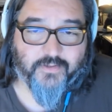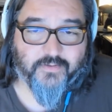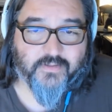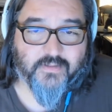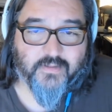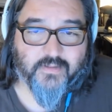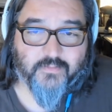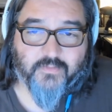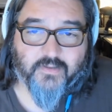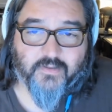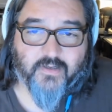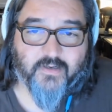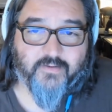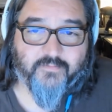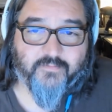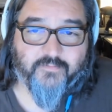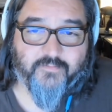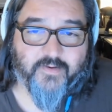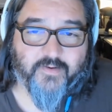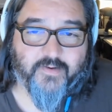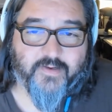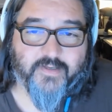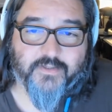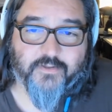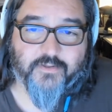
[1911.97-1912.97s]
some kind of
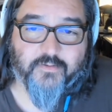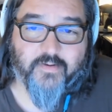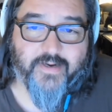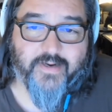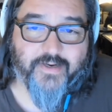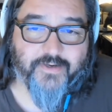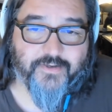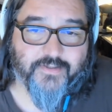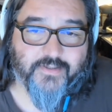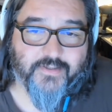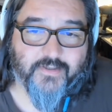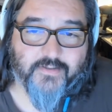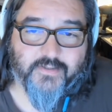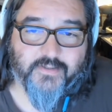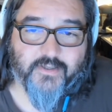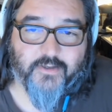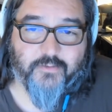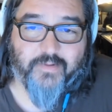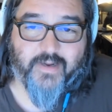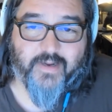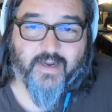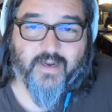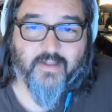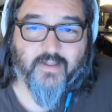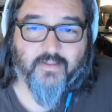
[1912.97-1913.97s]
very strange
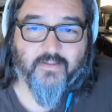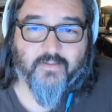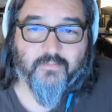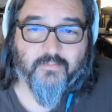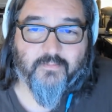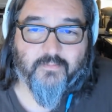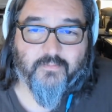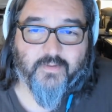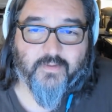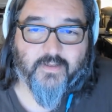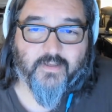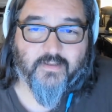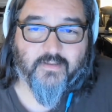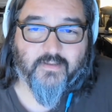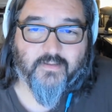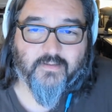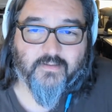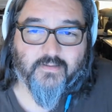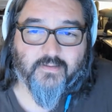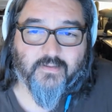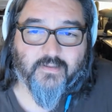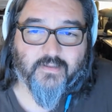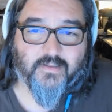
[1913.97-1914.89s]
sociopath. But